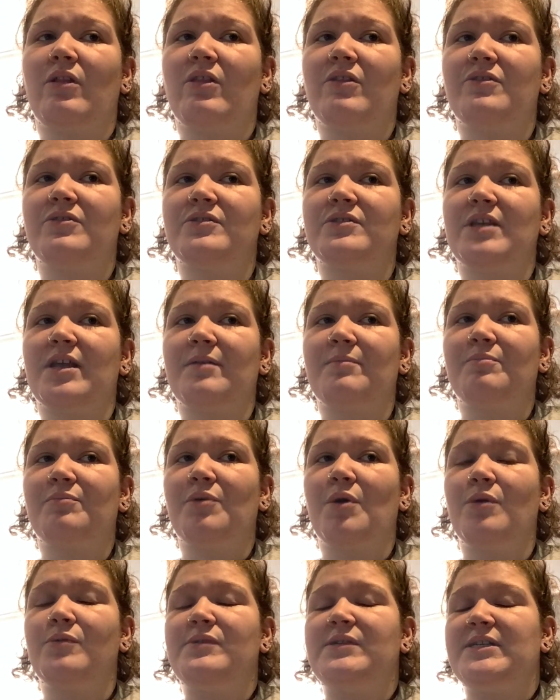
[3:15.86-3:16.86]
There's like
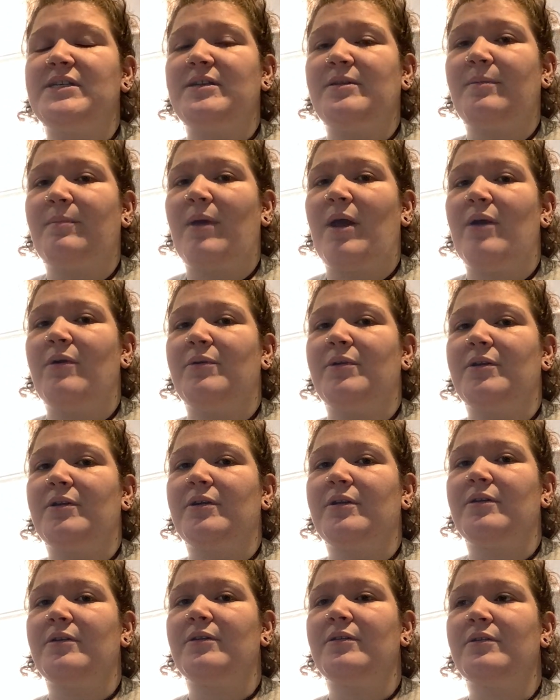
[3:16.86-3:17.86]
protein
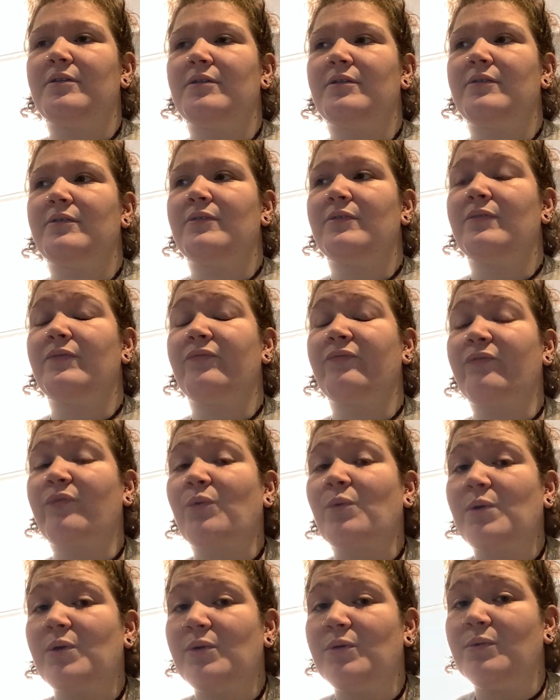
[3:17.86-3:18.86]
powder,
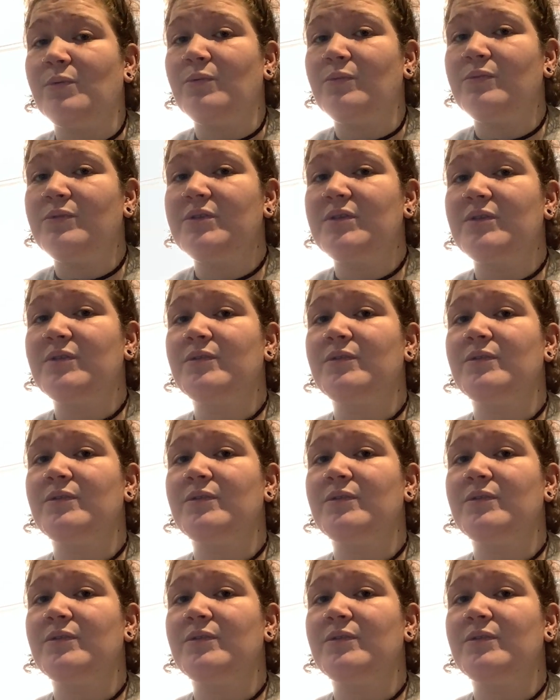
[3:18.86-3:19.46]
fruit,